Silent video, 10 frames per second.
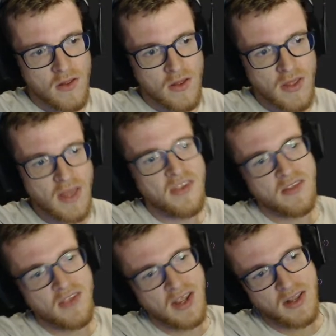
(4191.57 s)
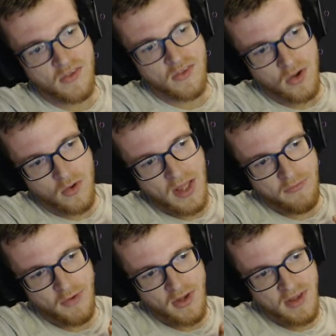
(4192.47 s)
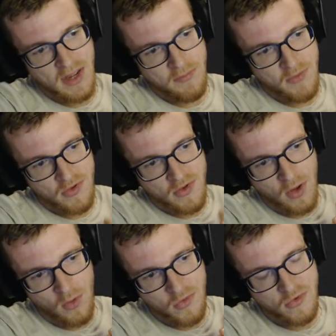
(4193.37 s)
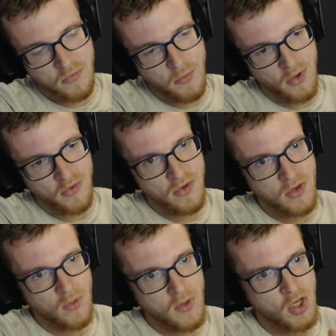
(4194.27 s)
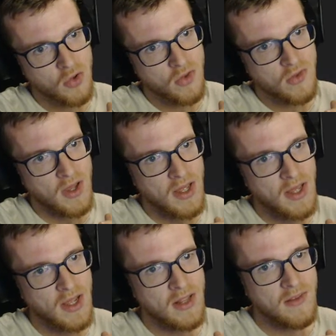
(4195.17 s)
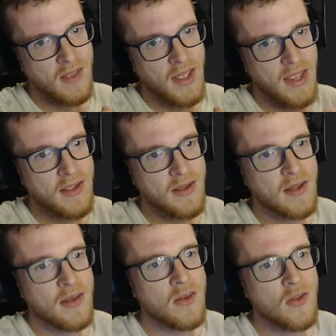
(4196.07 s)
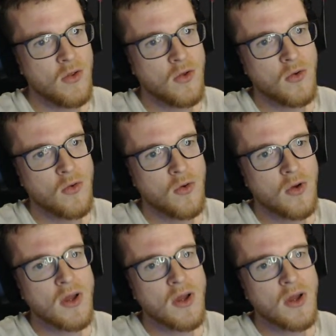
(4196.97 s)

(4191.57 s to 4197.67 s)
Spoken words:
Yes, exactly. So every time this ghost spawns anew, it should take a new